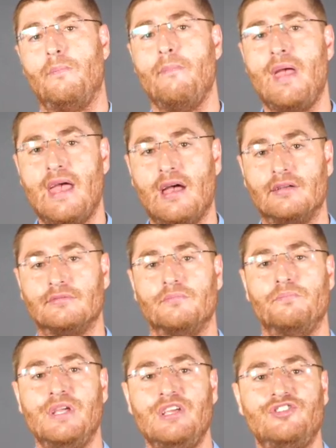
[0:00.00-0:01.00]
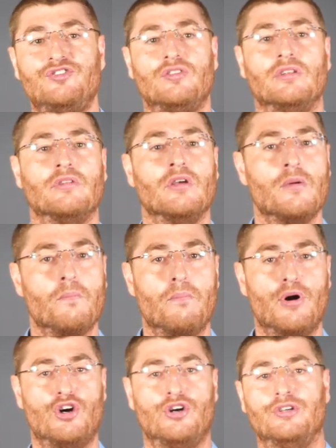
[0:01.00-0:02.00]
Man, beast, and
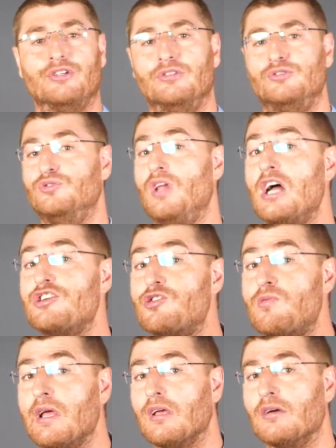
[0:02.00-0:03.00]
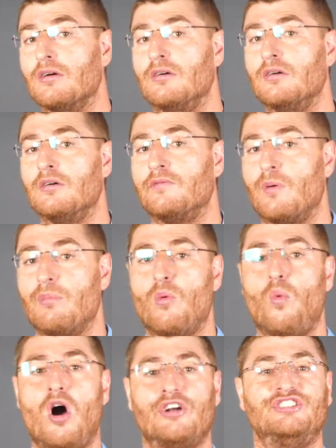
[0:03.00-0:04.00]
bird do not drink from the
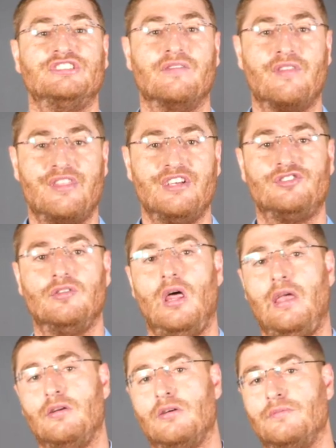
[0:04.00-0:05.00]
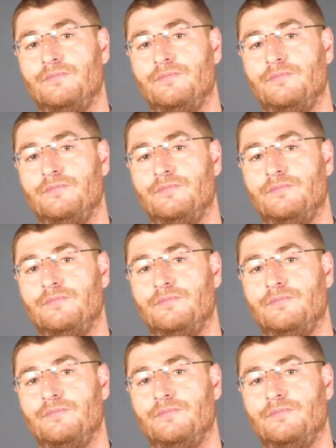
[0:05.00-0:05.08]
waters of this lake.